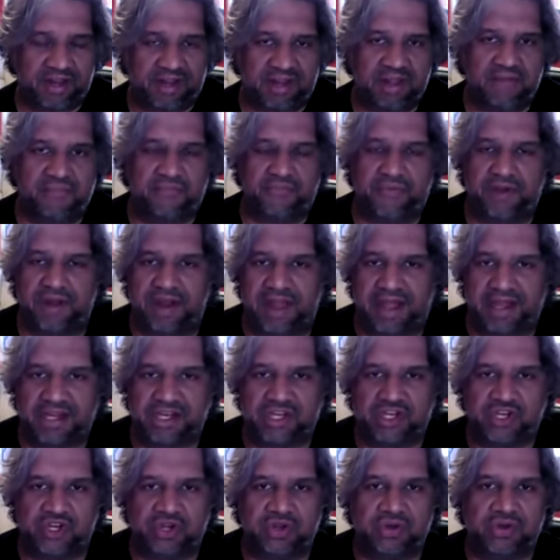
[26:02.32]
different
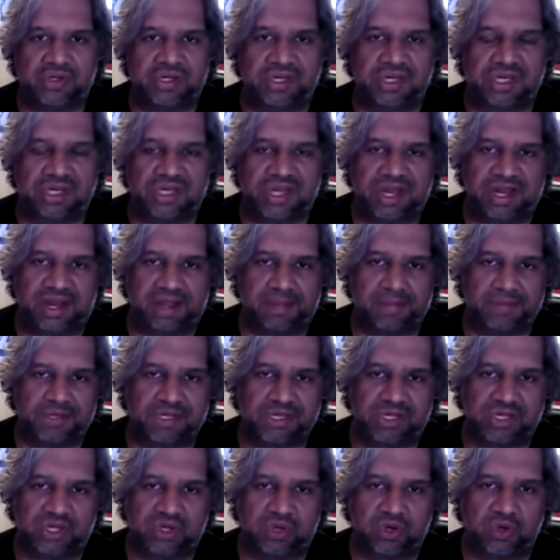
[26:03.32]
attitudes and
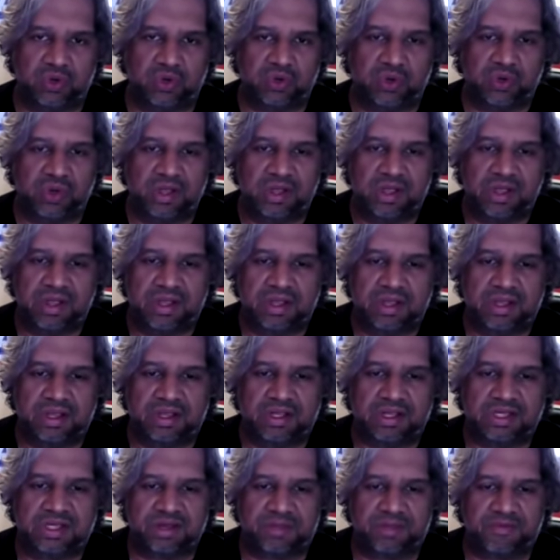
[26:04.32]
setups to
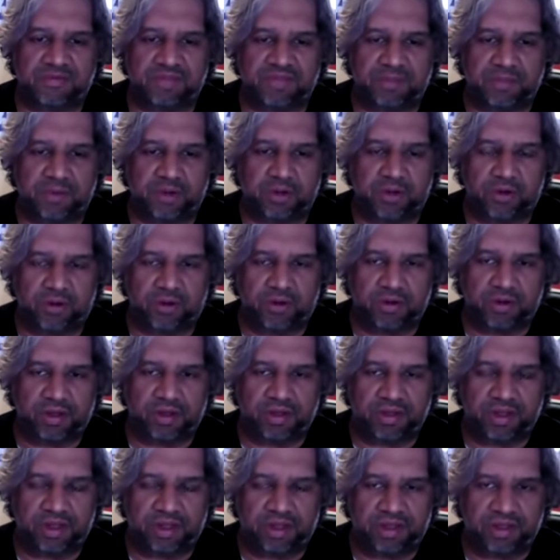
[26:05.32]
some of the more,
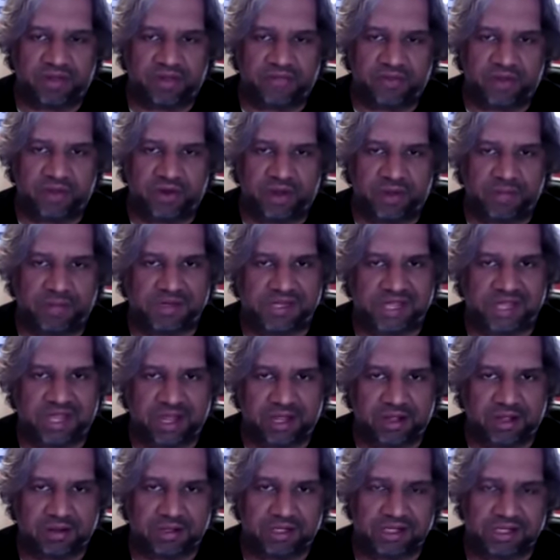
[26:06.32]
if you go up into the
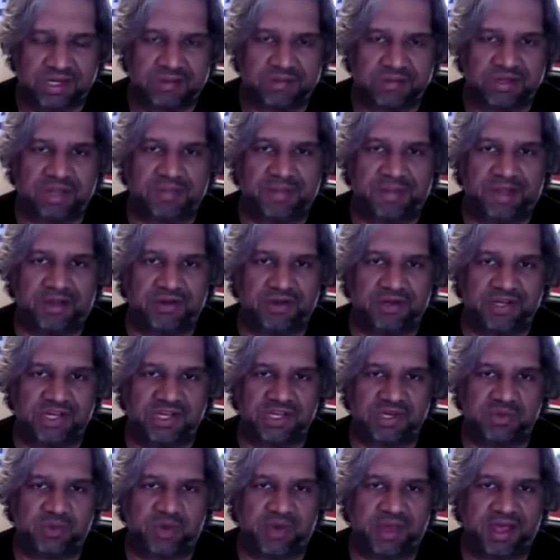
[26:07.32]
hills and up to the
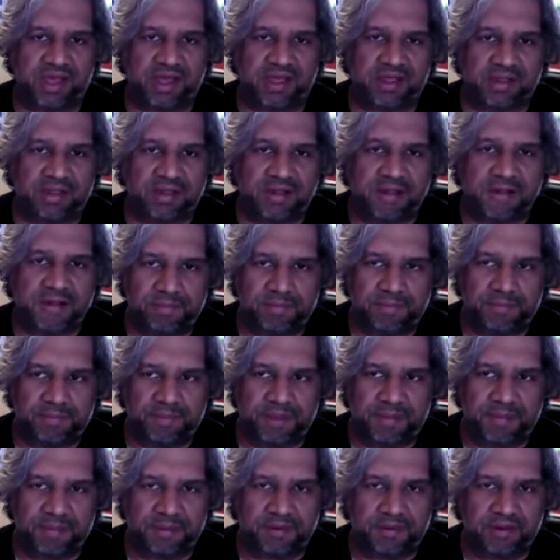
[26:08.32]
mountains, where
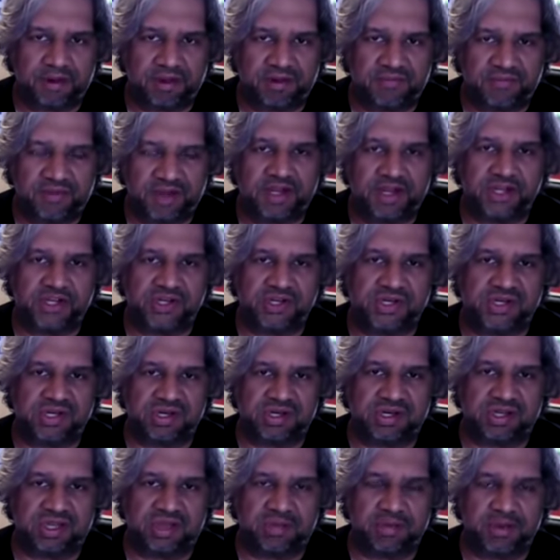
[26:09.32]
people and villages
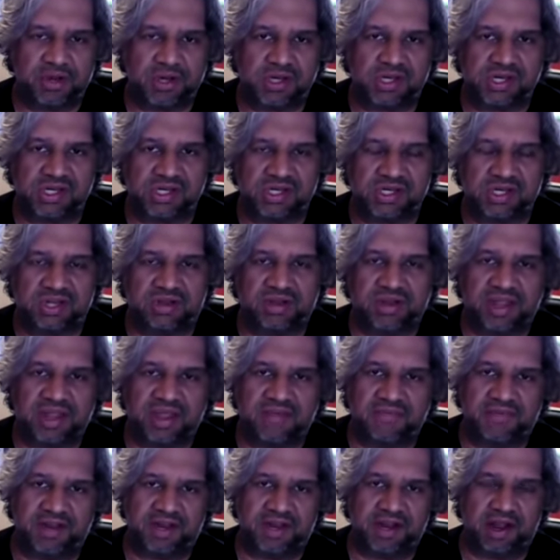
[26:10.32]
and communities still
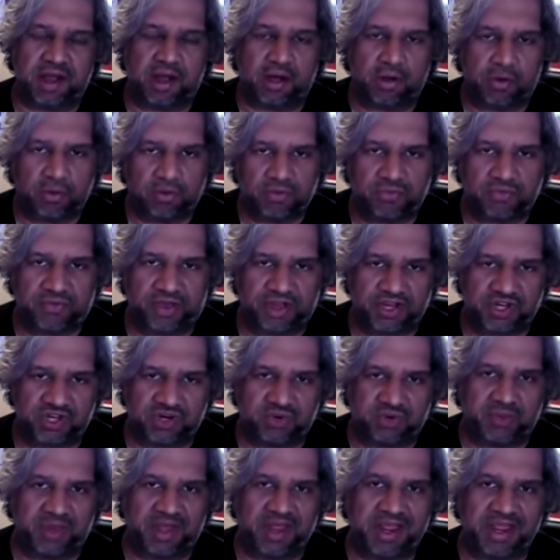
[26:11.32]
live in an
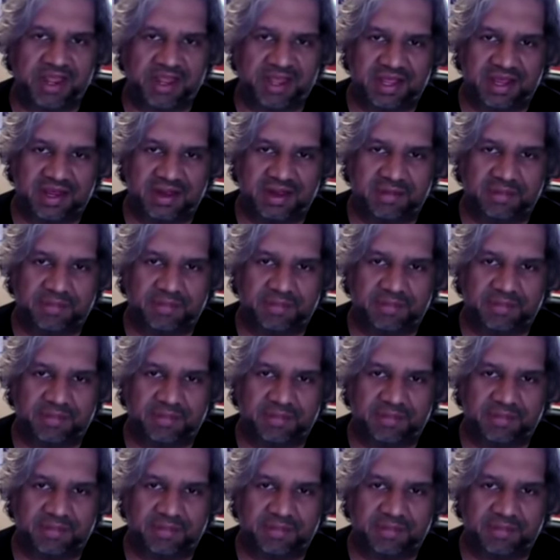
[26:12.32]
old-fashioned way, and they